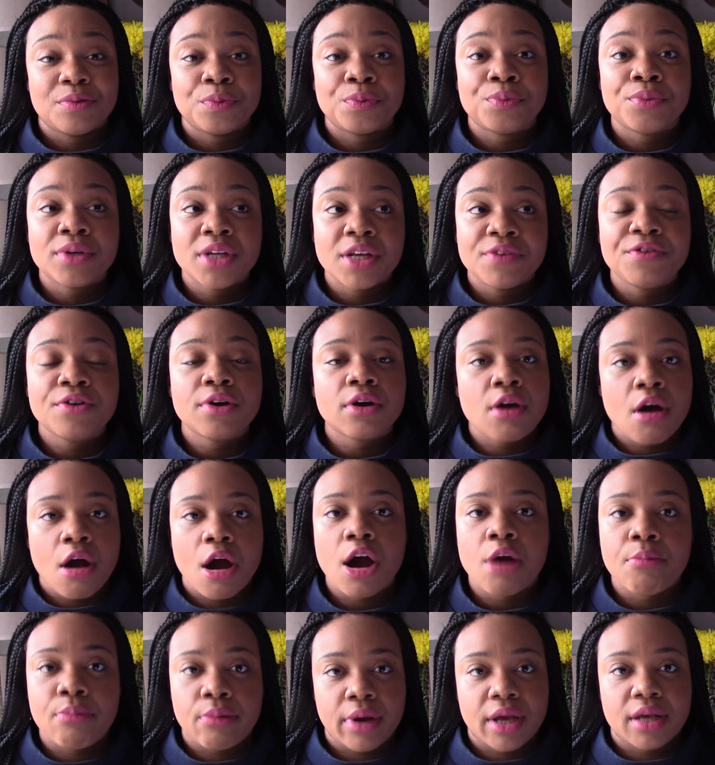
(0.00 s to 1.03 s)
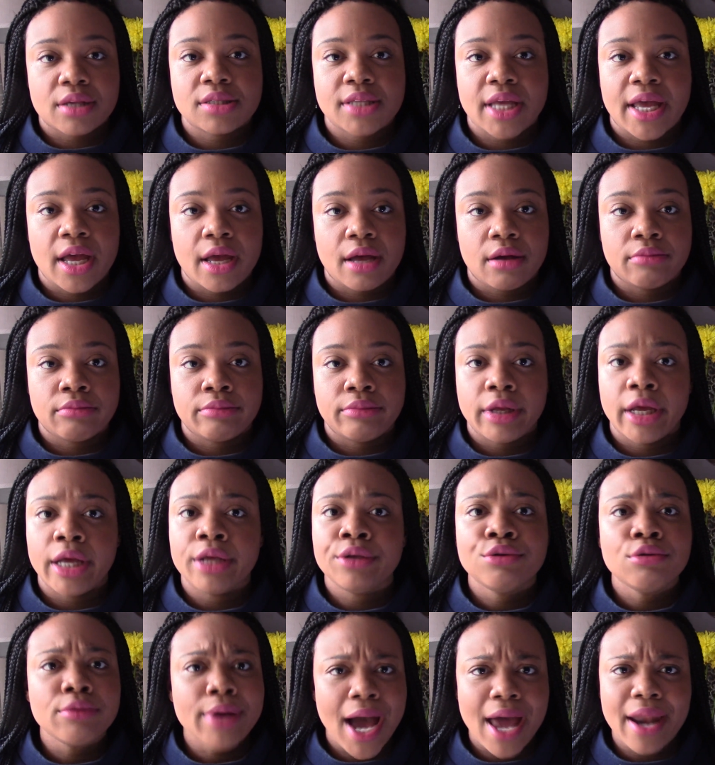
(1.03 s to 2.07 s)
What if your car breaks down
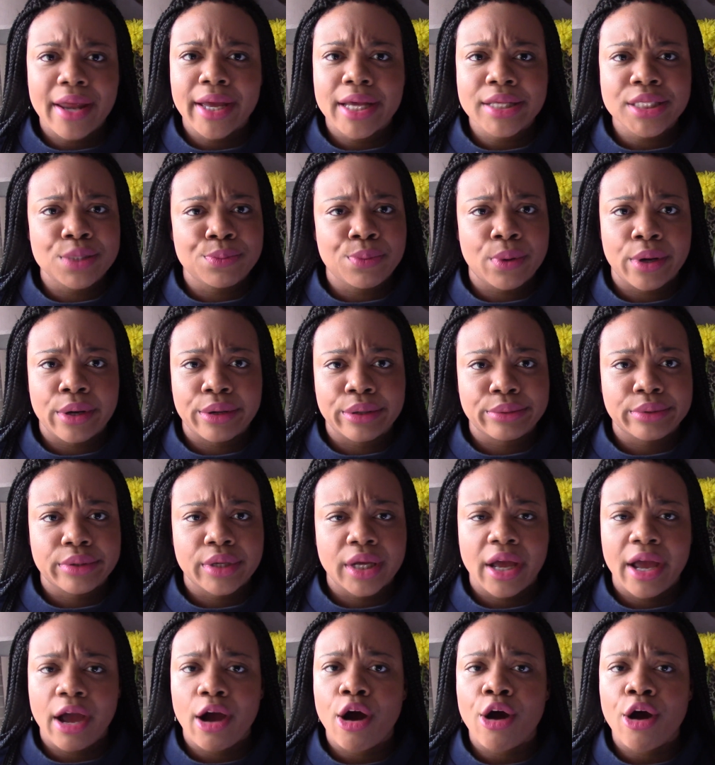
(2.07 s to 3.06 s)
and you got to get to work,